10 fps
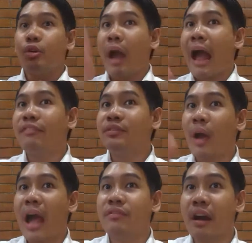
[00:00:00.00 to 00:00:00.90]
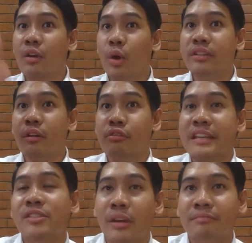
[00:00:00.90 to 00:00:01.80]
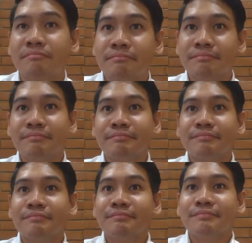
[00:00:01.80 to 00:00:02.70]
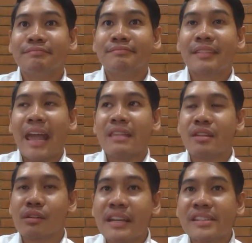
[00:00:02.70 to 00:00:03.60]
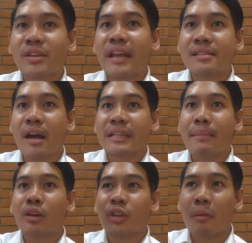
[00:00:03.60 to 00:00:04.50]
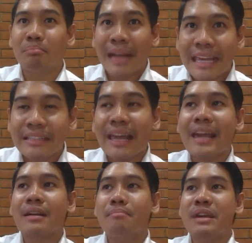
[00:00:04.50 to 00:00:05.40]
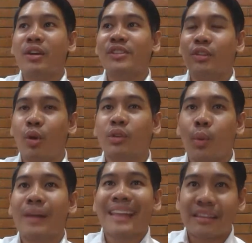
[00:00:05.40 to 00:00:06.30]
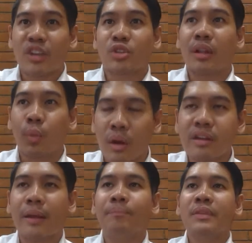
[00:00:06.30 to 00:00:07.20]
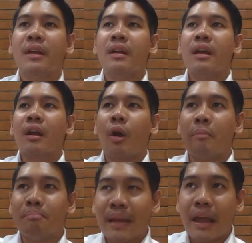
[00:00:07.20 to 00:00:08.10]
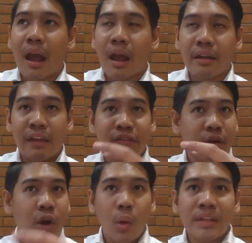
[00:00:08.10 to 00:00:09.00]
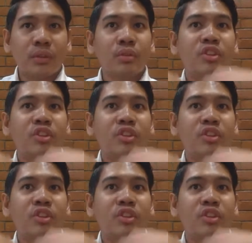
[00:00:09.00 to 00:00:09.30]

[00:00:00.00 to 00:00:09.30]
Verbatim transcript: have to have a good reason. And the reason is not about complaining because you don't want additional work. Compl- uh, if you're going to